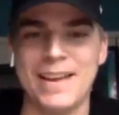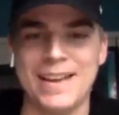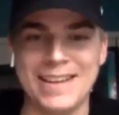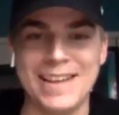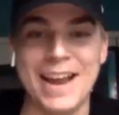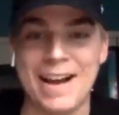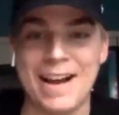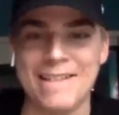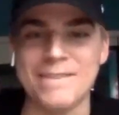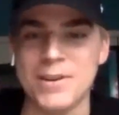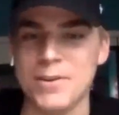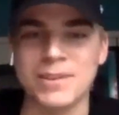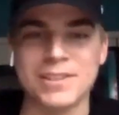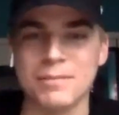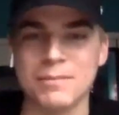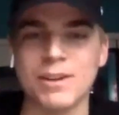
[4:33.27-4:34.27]
Yeah, he
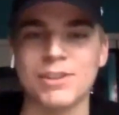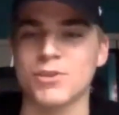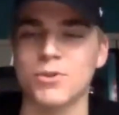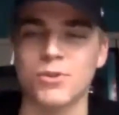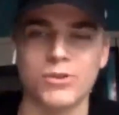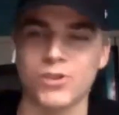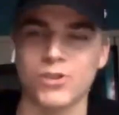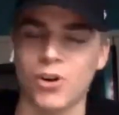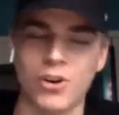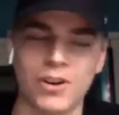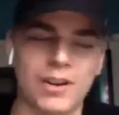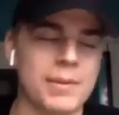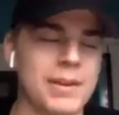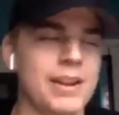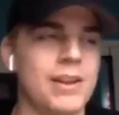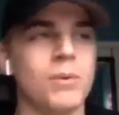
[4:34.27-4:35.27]
went to my school.
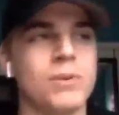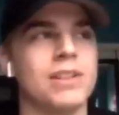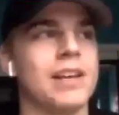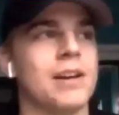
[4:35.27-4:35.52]
He wasn't